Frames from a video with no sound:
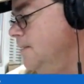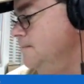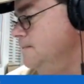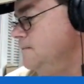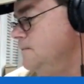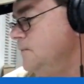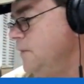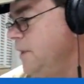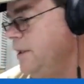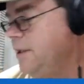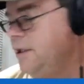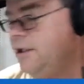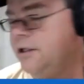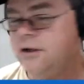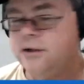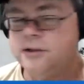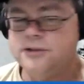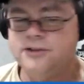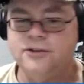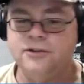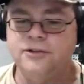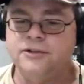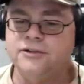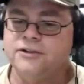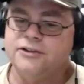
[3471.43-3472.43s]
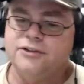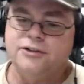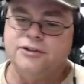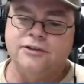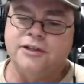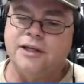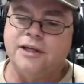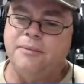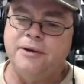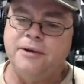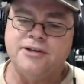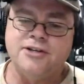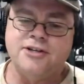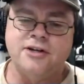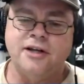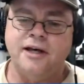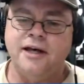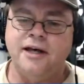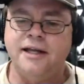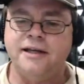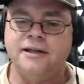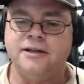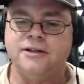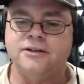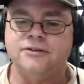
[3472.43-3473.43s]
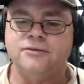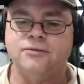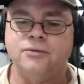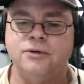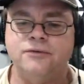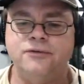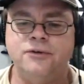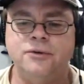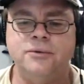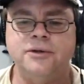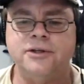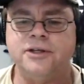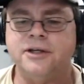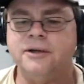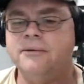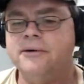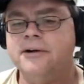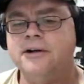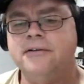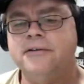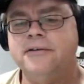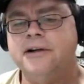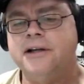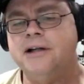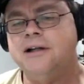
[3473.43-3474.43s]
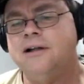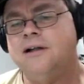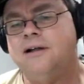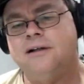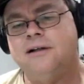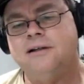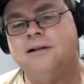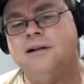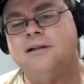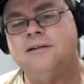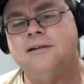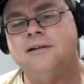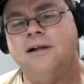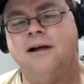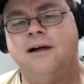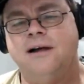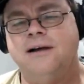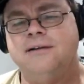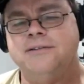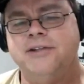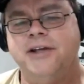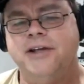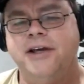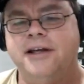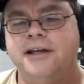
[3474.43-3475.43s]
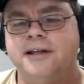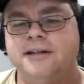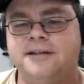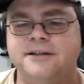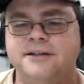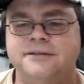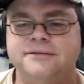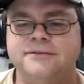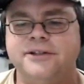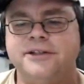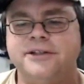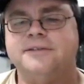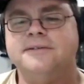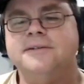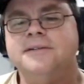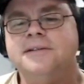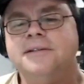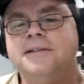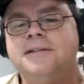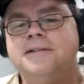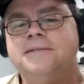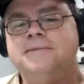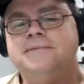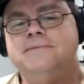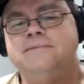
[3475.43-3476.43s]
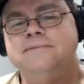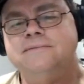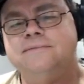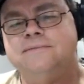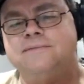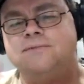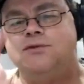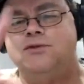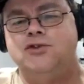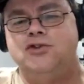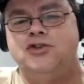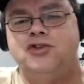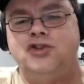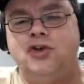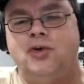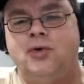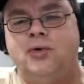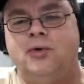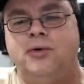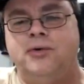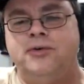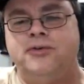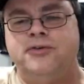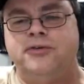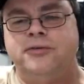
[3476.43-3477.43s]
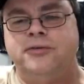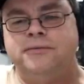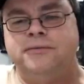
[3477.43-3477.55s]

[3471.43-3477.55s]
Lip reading: yeah, as soon as I mentioned I had, he goes, well, if you want to get rid of it, I'll take it. I'm like, it's yours.